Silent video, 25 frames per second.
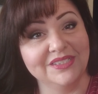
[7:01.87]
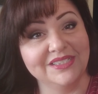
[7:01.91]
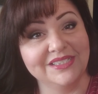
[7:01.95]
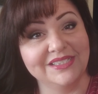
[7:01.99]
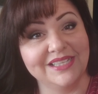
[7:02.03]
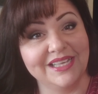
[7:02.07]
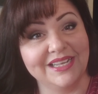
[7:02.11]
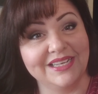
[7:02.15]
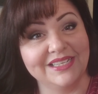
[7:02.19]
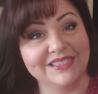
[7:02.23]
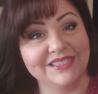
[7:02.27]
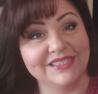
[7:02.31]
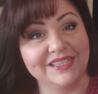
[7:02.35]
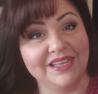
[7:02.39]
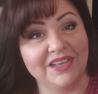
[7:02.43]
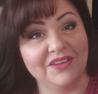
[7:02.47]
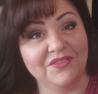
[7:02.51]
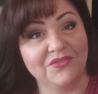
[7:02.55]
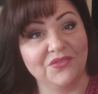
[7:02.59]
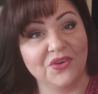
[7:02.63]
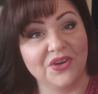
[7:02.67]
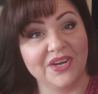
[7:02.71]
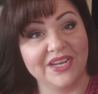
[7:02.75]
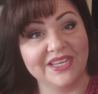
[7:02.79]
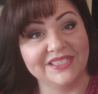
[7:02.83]
and set aside
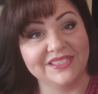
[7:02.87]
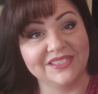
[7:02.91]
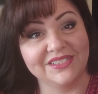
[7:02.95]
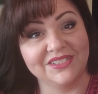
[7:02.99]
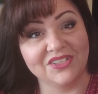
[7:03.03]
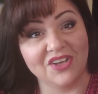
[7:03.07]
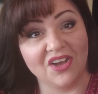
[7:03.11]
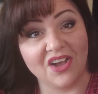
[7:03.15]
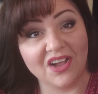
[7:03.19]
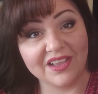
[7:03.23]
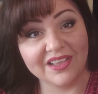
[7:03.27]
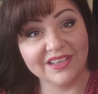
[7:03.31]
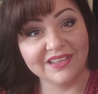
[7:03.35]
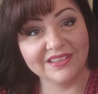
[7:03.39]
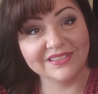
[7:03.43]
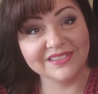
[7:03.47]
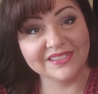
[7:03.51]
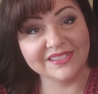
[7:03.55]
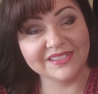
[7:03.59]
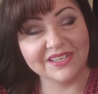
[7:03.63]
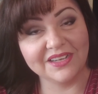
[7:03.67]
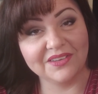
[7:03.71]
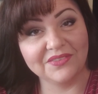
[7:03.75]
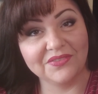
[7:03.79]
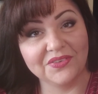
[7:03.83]
for a stocking
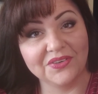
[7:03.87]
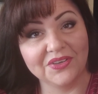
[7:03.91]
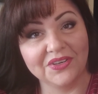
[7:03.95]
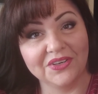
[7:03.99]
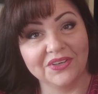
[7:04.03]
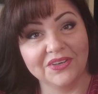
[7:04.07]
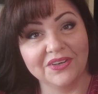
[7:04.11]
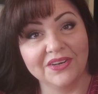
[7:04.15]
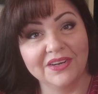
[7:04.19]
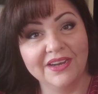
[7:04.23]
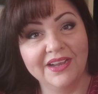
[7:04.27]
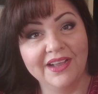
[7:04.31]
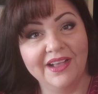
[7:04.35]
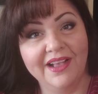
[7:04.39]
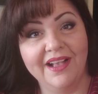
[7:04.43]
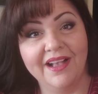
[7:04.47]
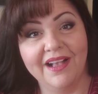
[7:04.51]
stuffer.